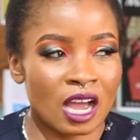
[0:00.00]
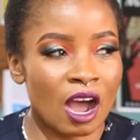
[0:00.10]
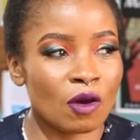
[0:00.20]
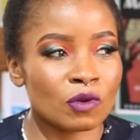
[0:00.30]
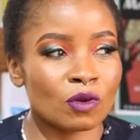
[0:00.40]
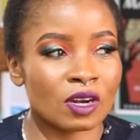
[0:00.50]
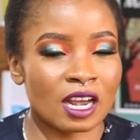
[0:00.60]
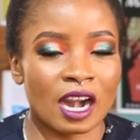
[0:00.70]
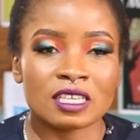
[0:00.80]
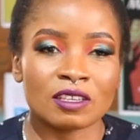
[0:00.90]
how are we gonna
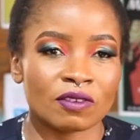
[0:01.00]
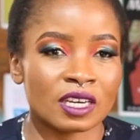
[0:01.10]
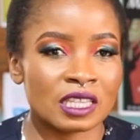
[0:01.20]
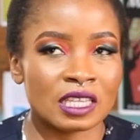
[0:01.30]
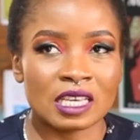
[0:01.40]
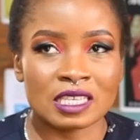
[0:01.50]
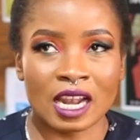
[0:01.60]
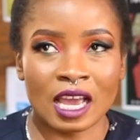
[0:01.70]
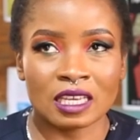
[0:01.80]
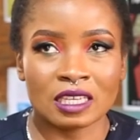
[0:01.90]
classify things
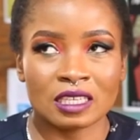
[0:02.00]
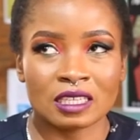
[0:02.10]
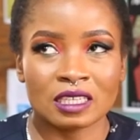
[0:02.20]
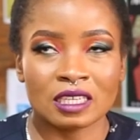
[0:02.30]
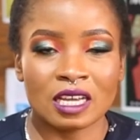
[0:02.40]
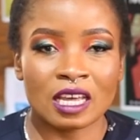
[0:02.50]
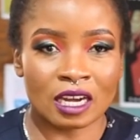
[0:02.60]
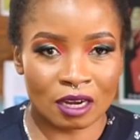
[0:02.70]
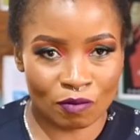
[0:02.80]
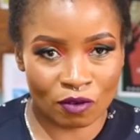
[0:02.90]
like
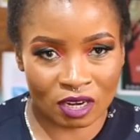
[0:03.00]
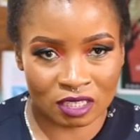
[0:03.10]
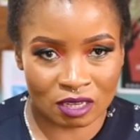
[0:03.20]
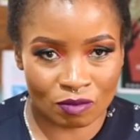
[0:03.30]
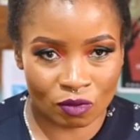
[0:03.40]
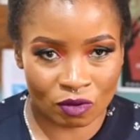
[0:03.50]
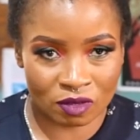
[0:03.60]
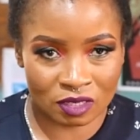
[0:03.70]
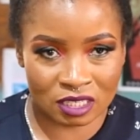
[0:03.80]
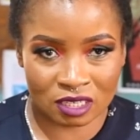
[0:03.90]
rap, for
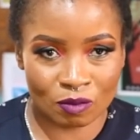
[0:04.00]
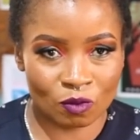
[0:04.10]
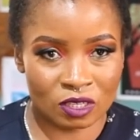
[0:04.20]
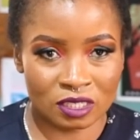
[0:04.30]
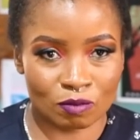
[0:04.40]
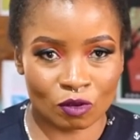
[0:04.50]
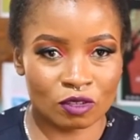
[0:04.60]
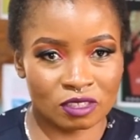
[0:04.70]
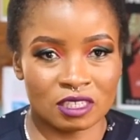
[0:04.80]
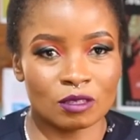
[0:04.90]
example? Is rap Western?
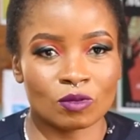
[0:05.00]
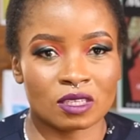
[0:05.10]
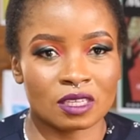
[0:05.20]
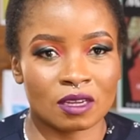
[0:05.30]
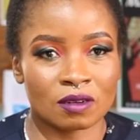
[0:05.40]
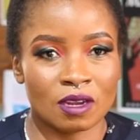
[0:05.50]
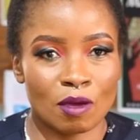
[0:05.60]
Because it is Western.